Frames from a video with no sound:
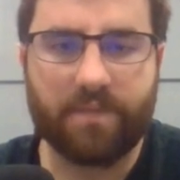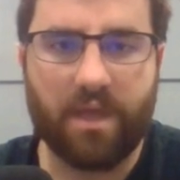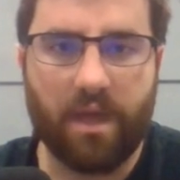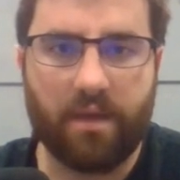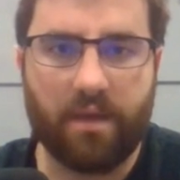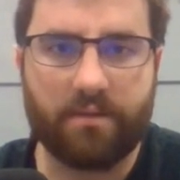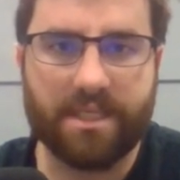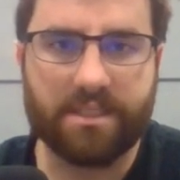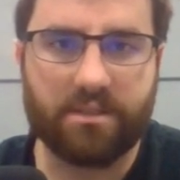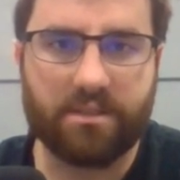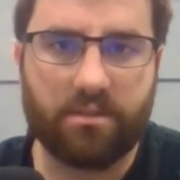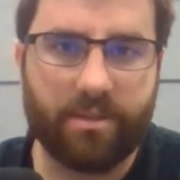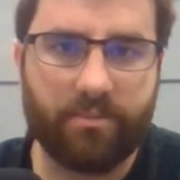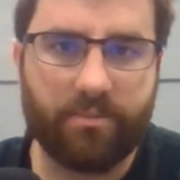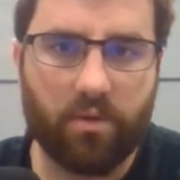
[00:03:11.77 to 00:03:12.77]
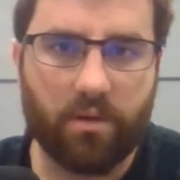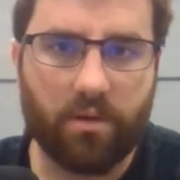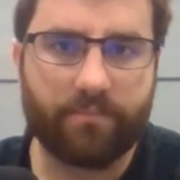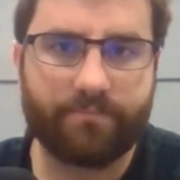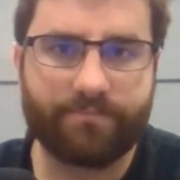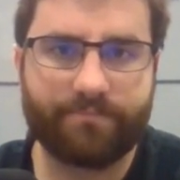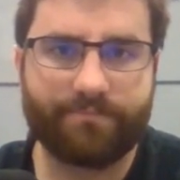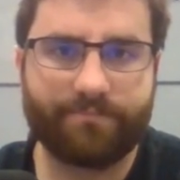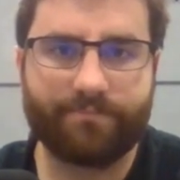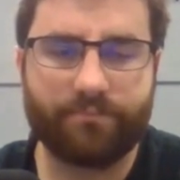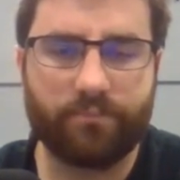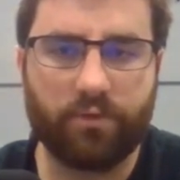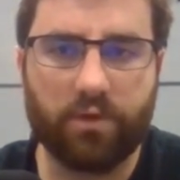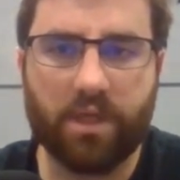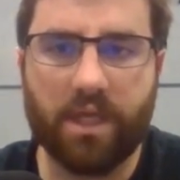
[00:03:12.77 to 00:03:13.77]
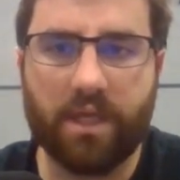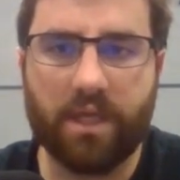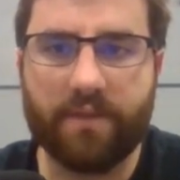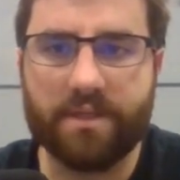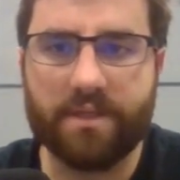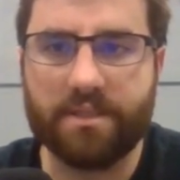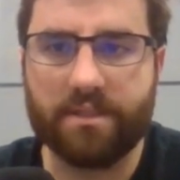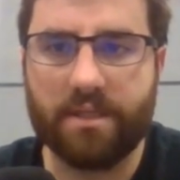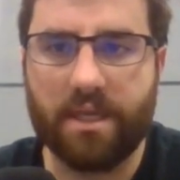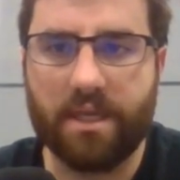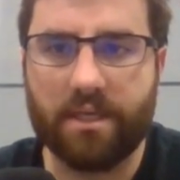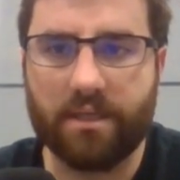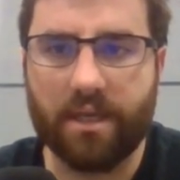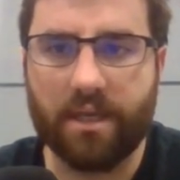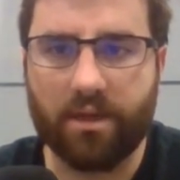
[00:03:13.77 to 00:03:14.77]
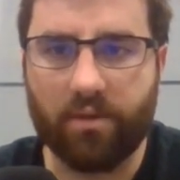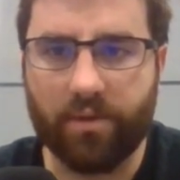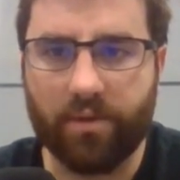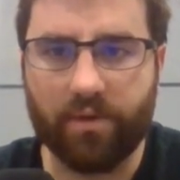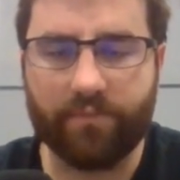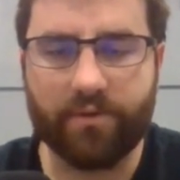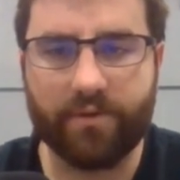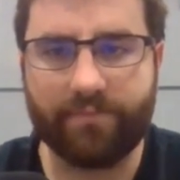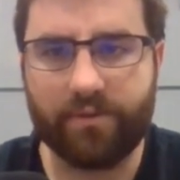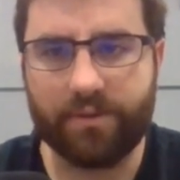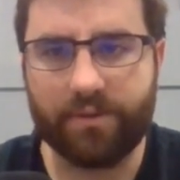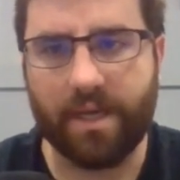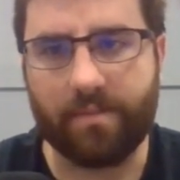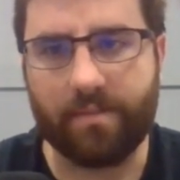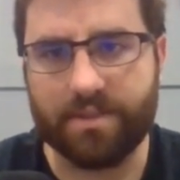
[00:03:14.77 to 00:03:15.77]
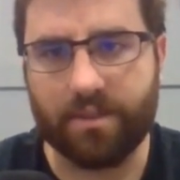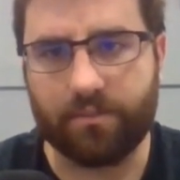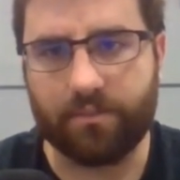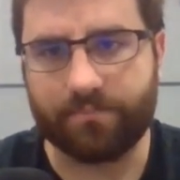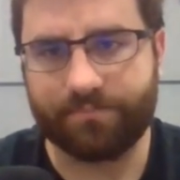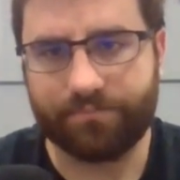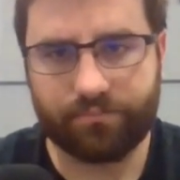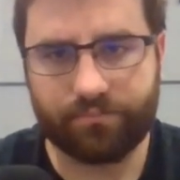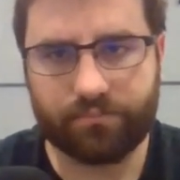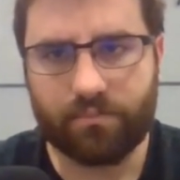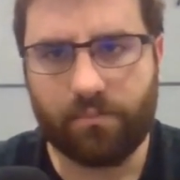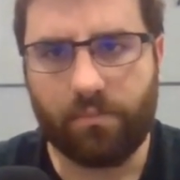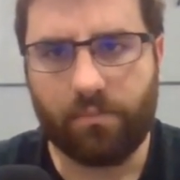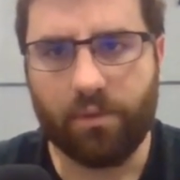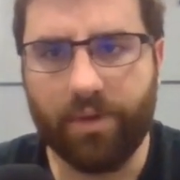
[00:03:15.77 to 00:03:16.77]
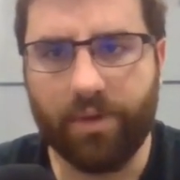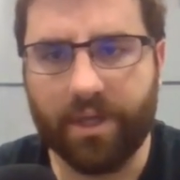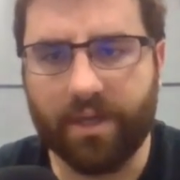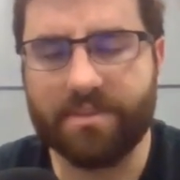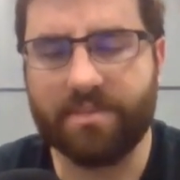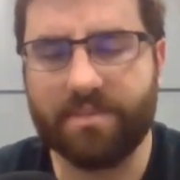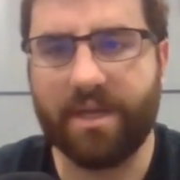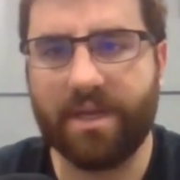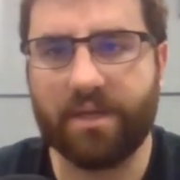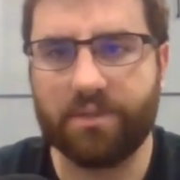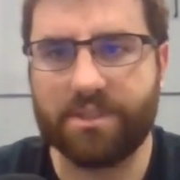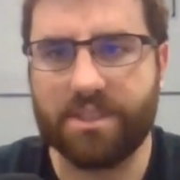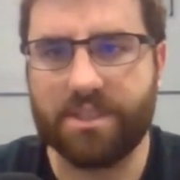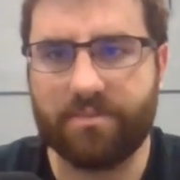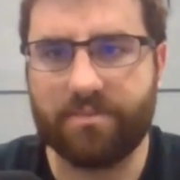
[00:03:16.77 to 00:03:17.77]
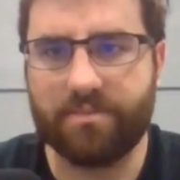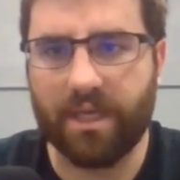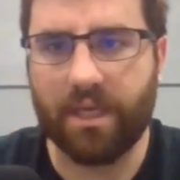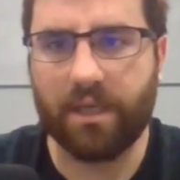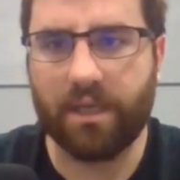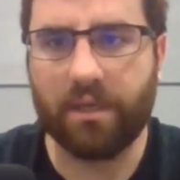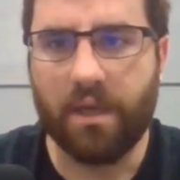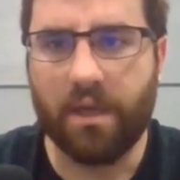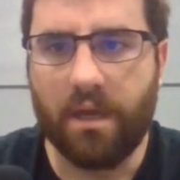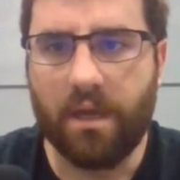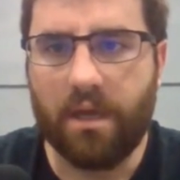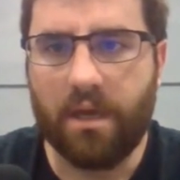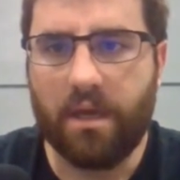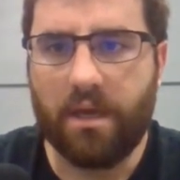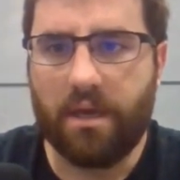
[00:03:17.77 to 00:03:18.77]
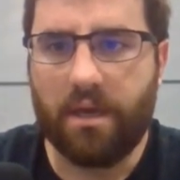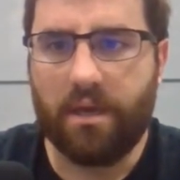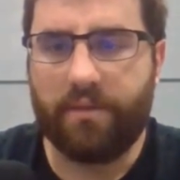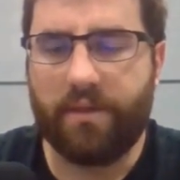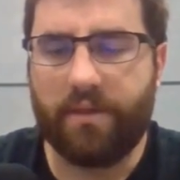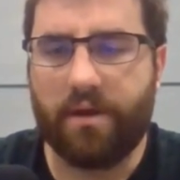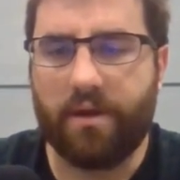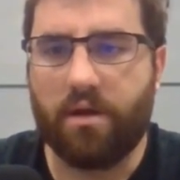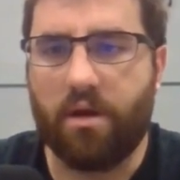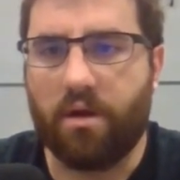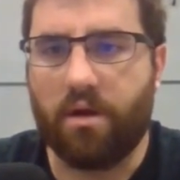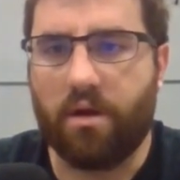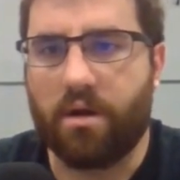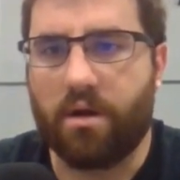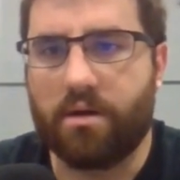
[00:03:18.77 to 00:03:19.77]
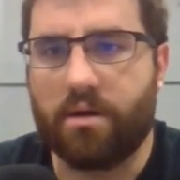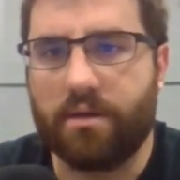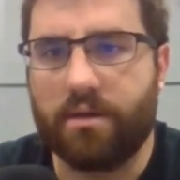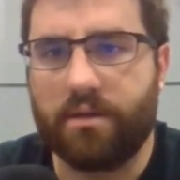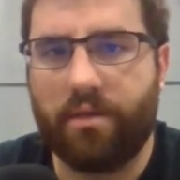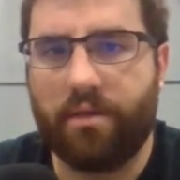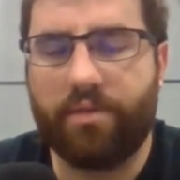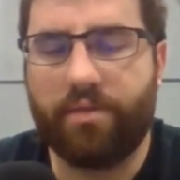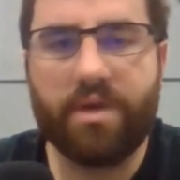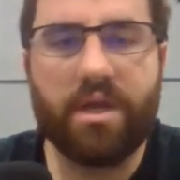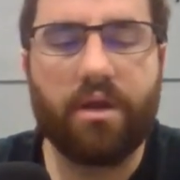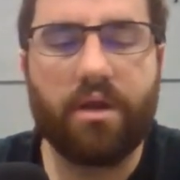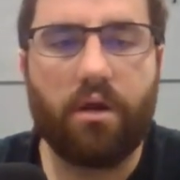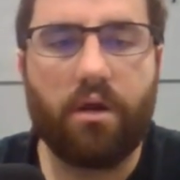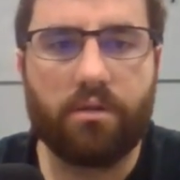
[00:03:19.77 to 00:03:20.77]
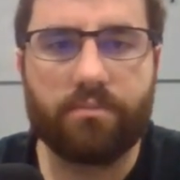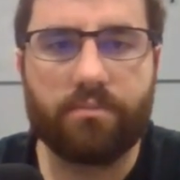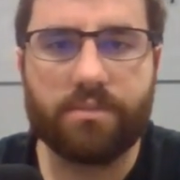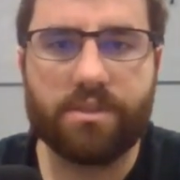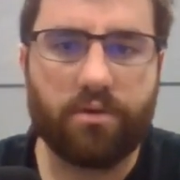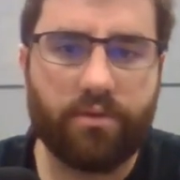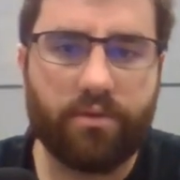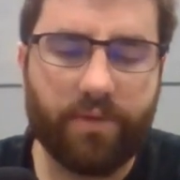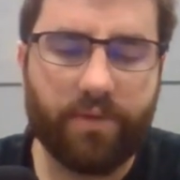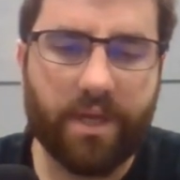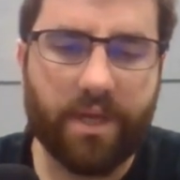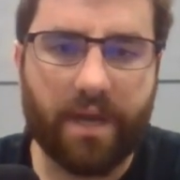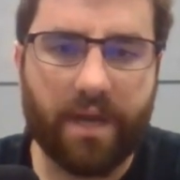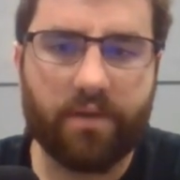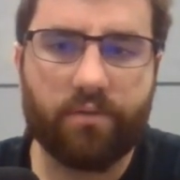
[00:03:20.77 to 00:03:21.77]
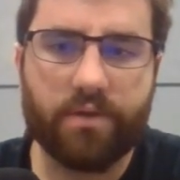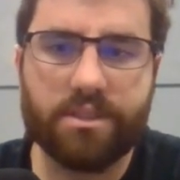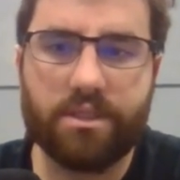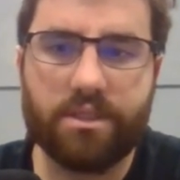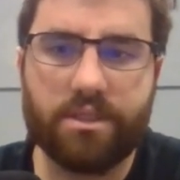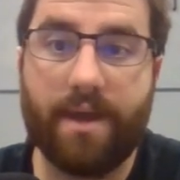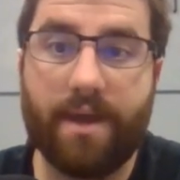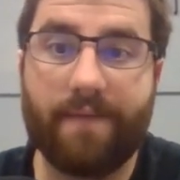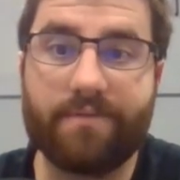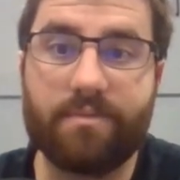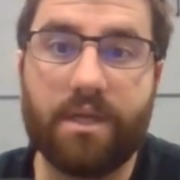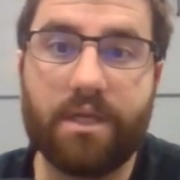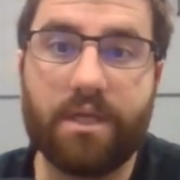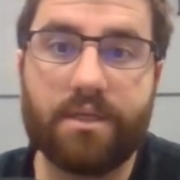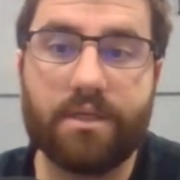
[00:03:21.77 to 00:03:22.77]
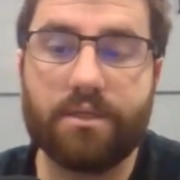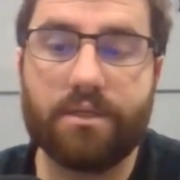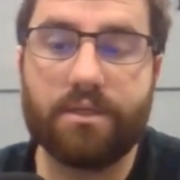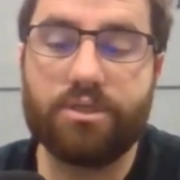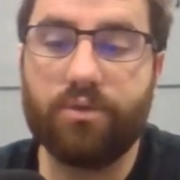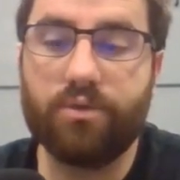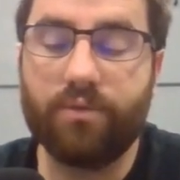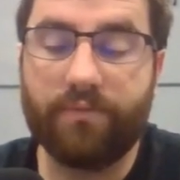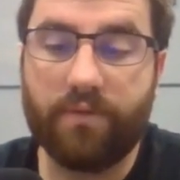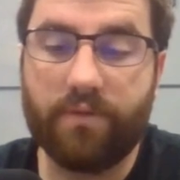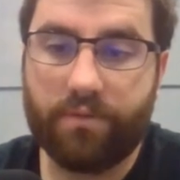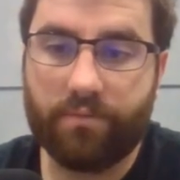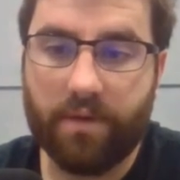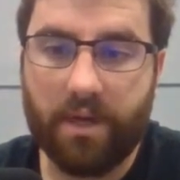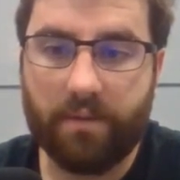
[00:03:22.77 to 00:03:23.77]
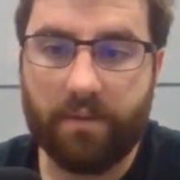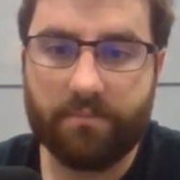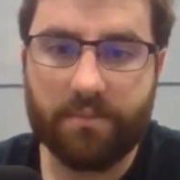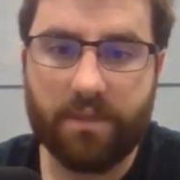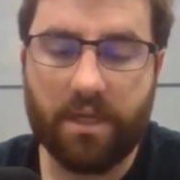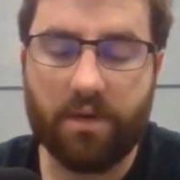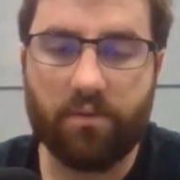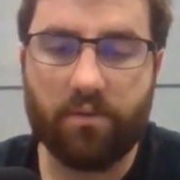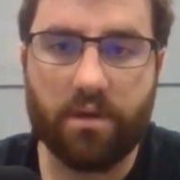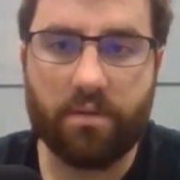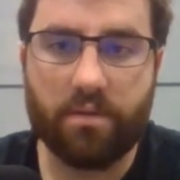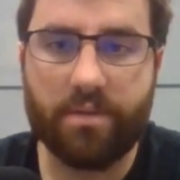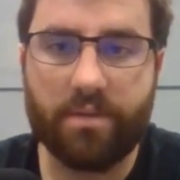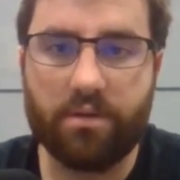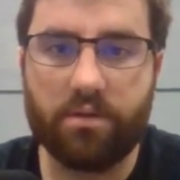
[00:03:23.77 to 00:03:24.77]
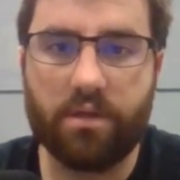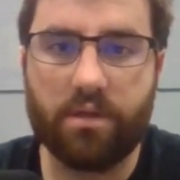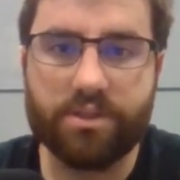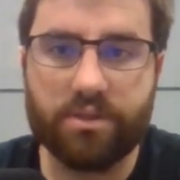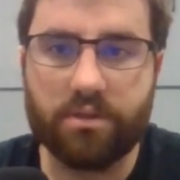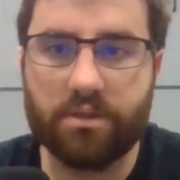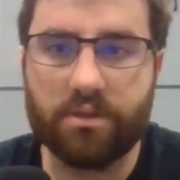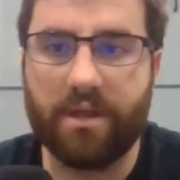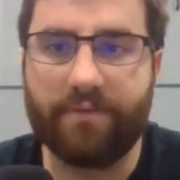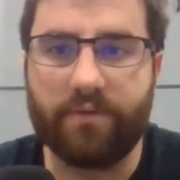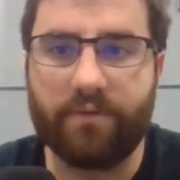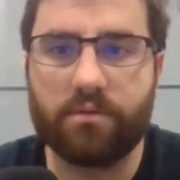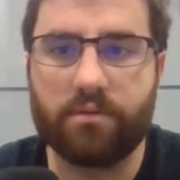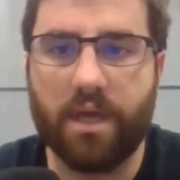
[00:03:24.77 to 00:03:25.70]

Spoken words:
Okay, it takes a little bit more looking at this and kind of going over it a few times. So when it comes to medical decision making, there are 3 columns or 3 categories that you have to meet 2 of the 3 in order to bill a certain level.